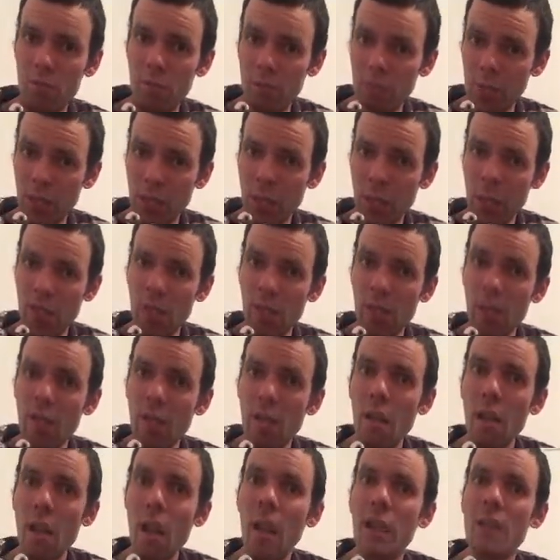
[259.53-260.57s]
be
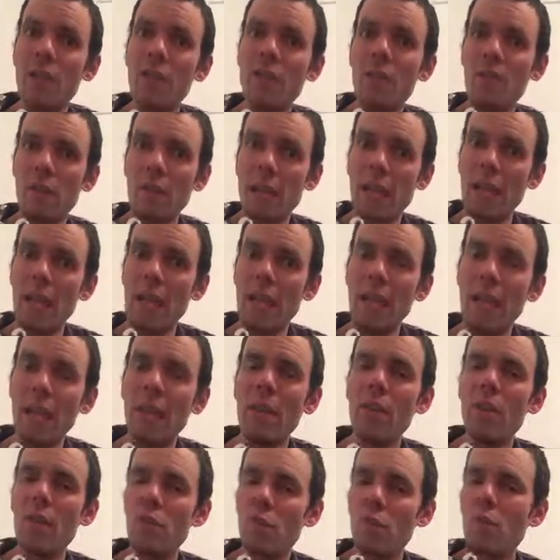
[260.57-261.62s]
a straight line,
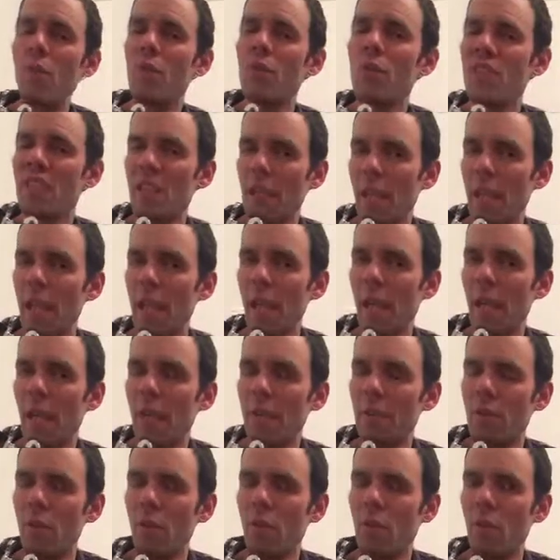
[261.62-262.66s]
and you will see
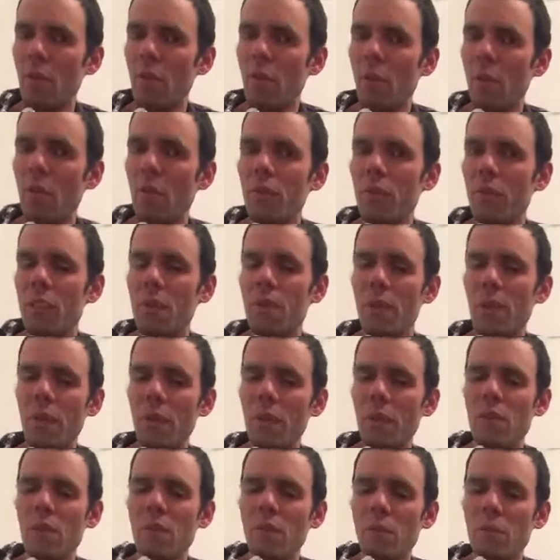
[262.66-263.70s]
that, you will notice,
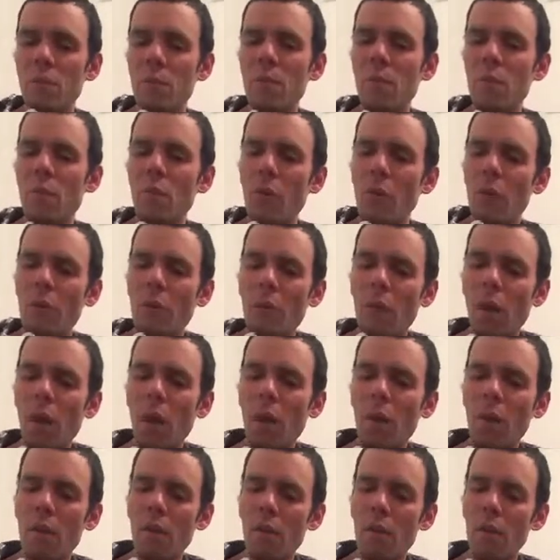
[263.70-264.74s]
because when you put a
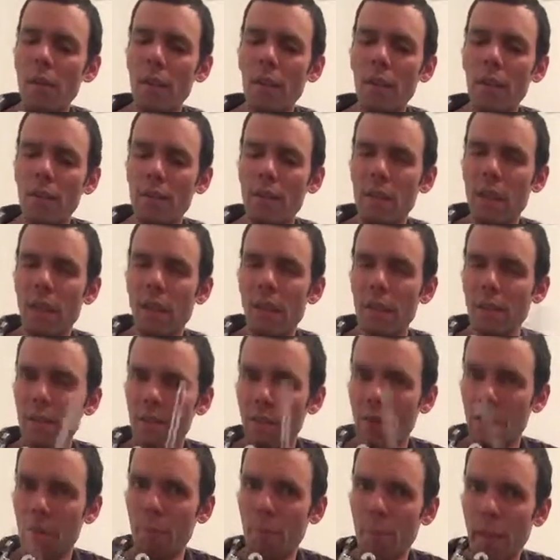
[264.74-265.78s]
bar on it, like
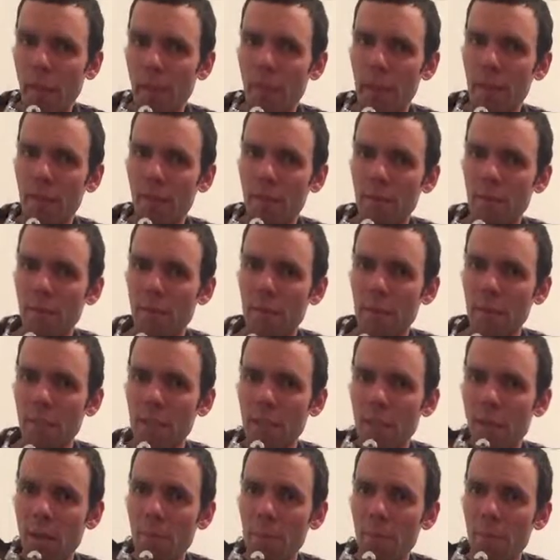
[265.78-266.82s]
a pen for
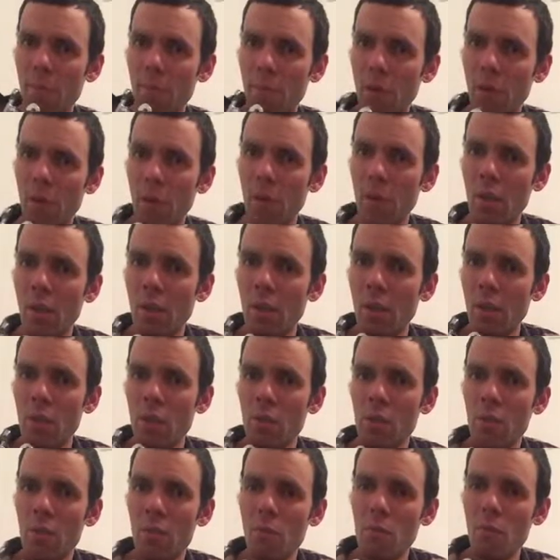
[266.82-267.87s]
example,
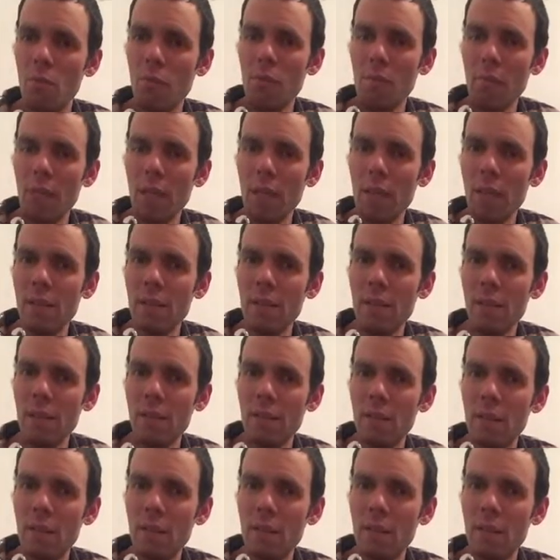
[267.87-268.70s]
you would meet